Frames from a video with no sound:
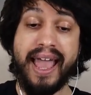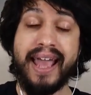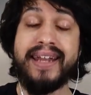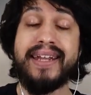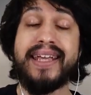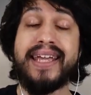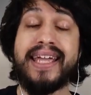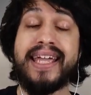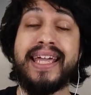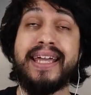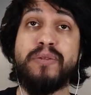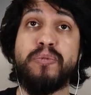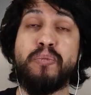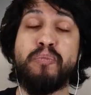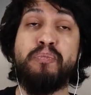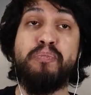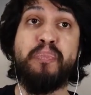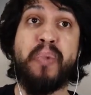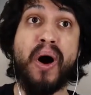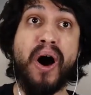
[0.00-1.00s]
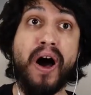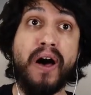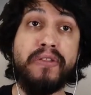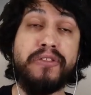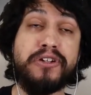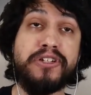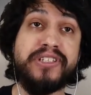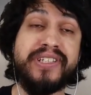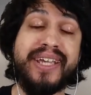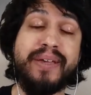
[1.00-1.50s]
And it
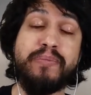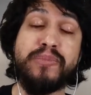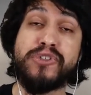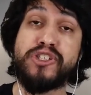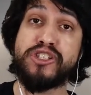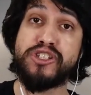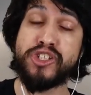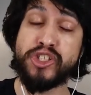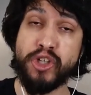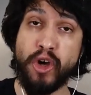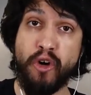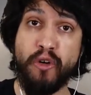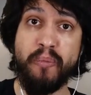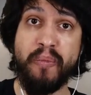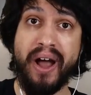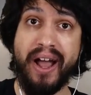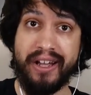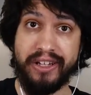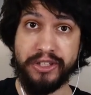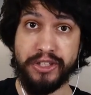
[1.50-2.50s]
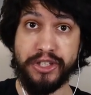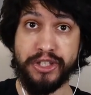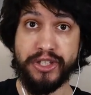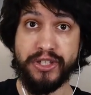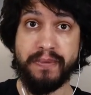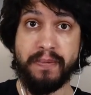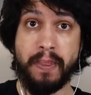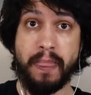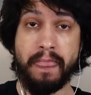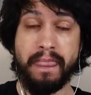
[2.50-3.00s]
bothers him so
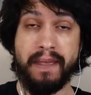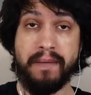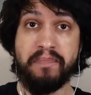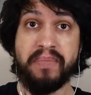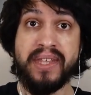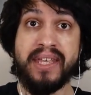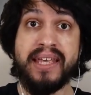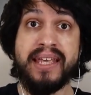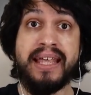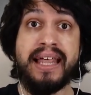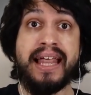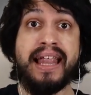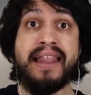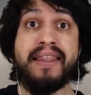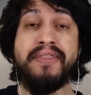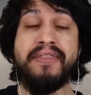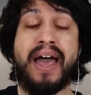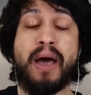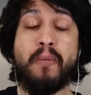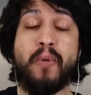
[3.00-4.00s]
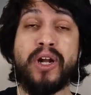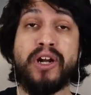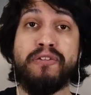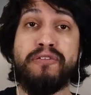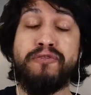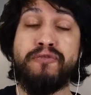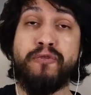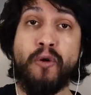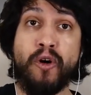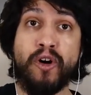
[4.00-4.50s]
much that when
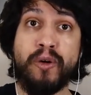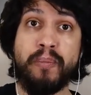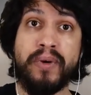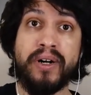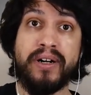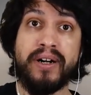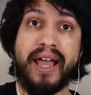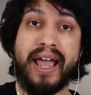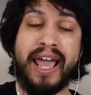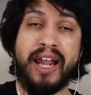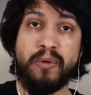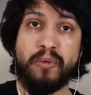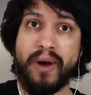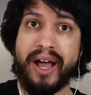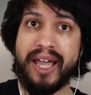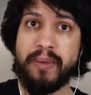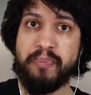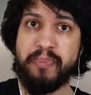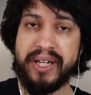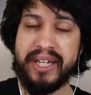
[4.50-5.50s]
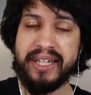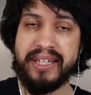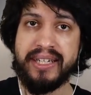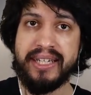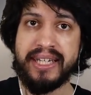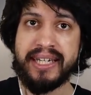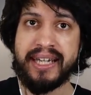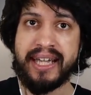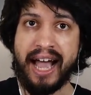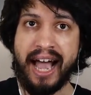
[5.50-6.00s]
a former
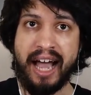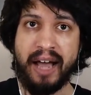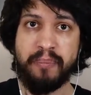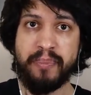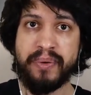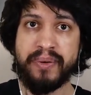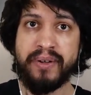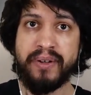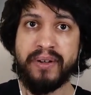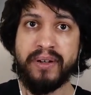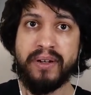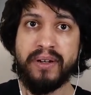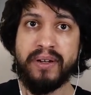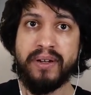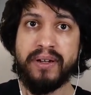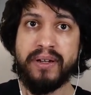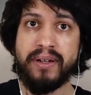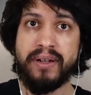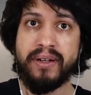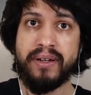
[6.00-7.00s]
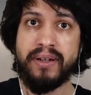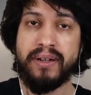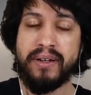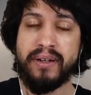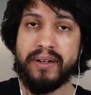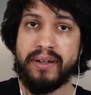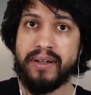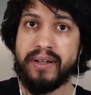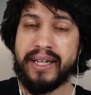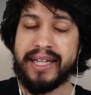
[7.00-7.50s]
NYPD cop
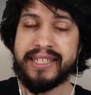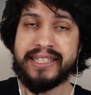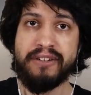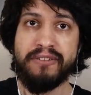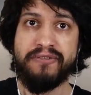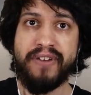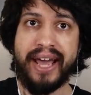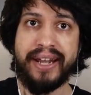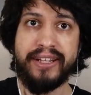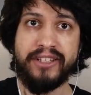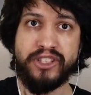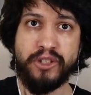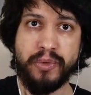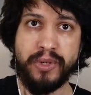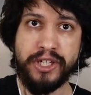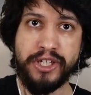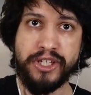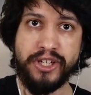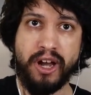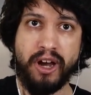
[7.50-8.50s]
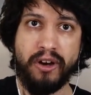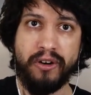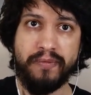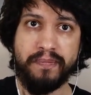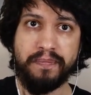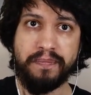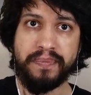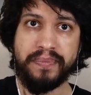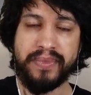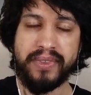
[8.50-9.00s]
is invited to his
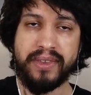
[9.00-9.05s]
show